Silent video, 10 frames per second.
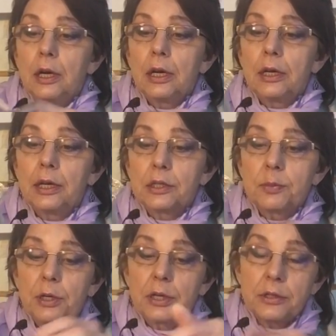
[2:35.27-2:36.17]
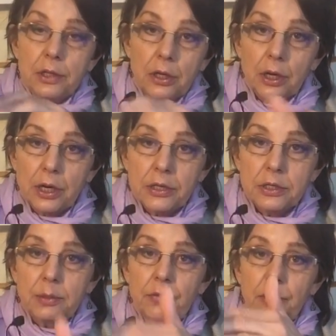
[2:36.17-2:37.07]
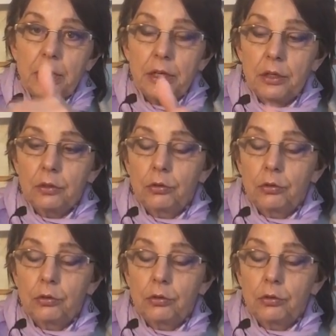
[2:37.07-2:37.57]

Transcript: And that's because they are custom fitted